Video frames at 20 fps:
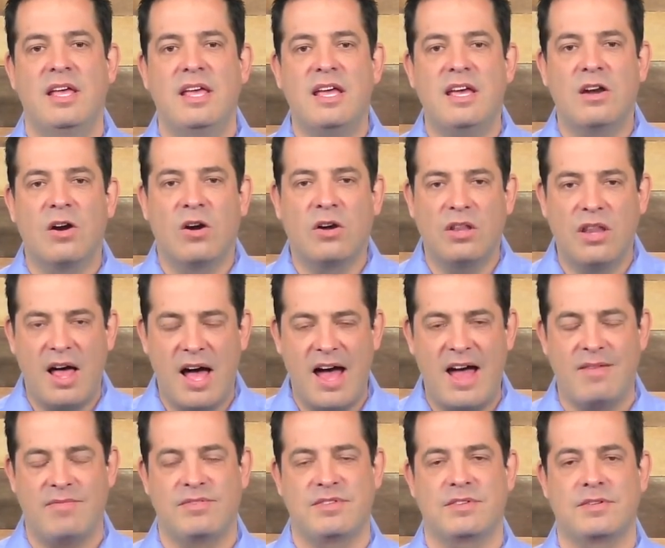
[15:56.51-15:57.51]
in our
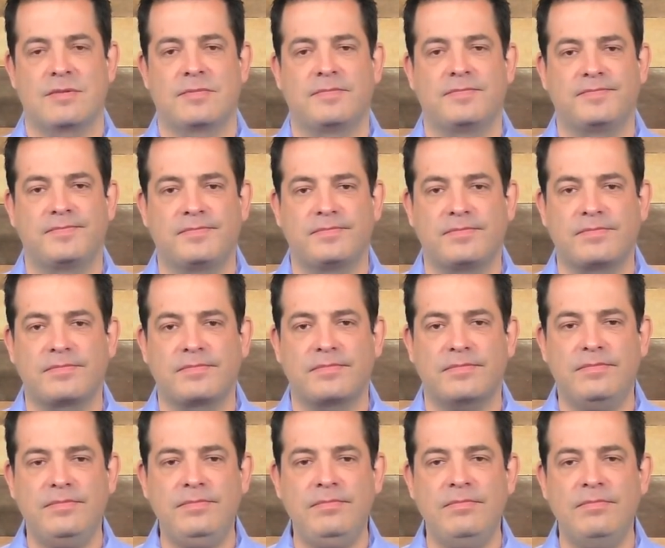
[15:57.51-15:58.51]
lives.
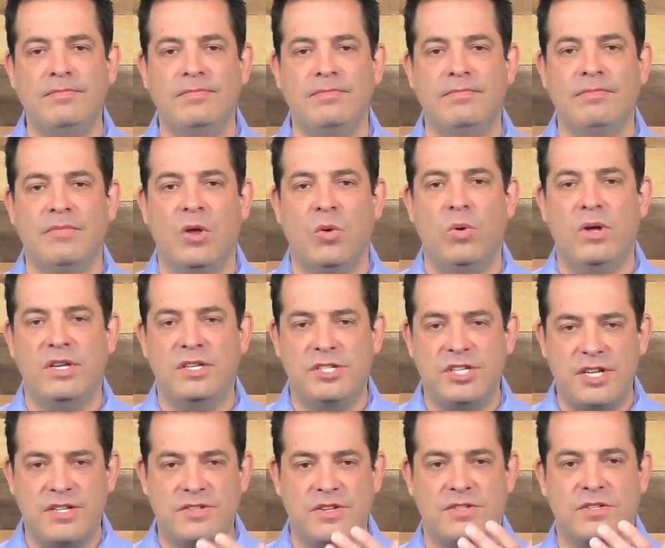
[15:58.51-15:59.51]
When
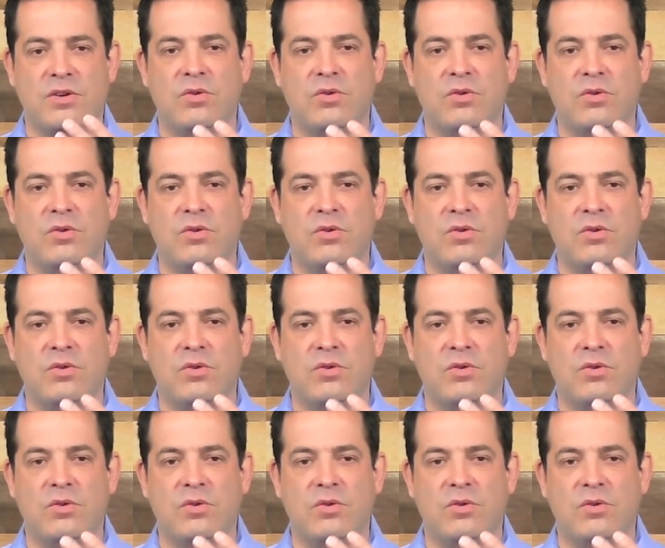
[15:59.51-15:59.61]
Jesus